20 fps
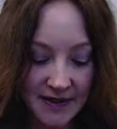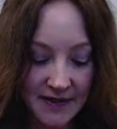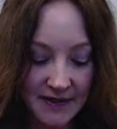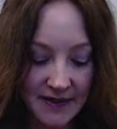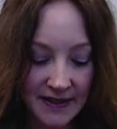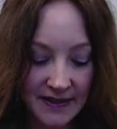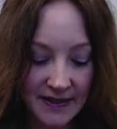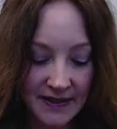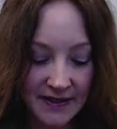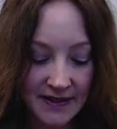
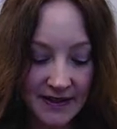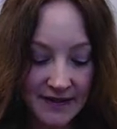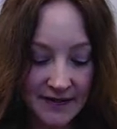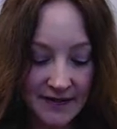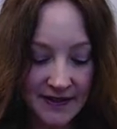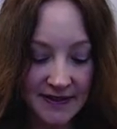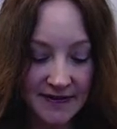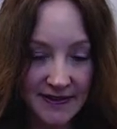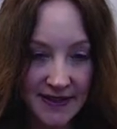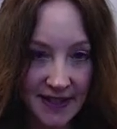granted level
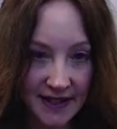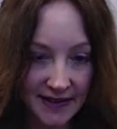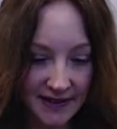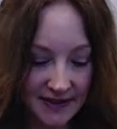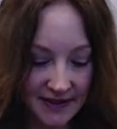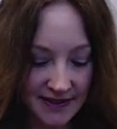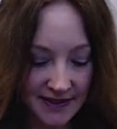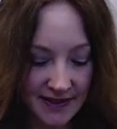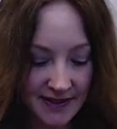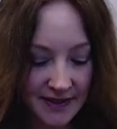of
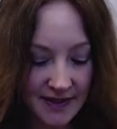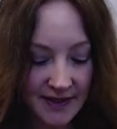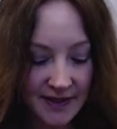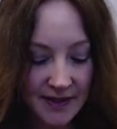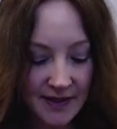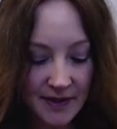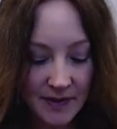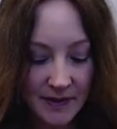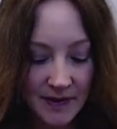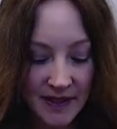talent.
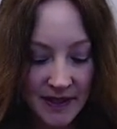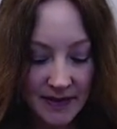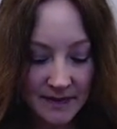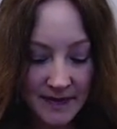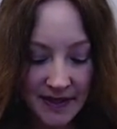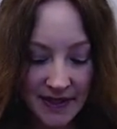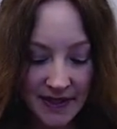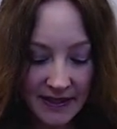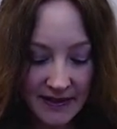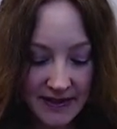We can
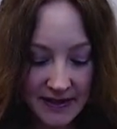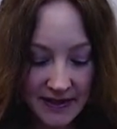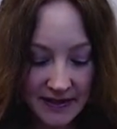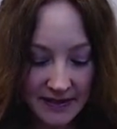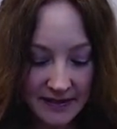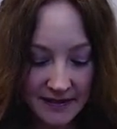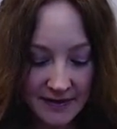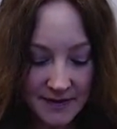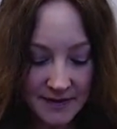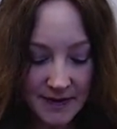make
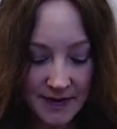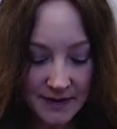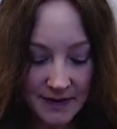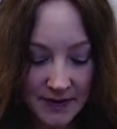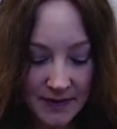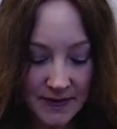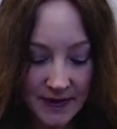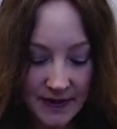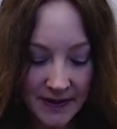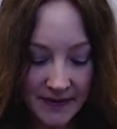ourselves what we
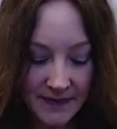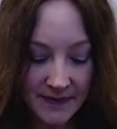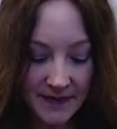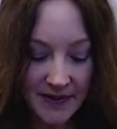will.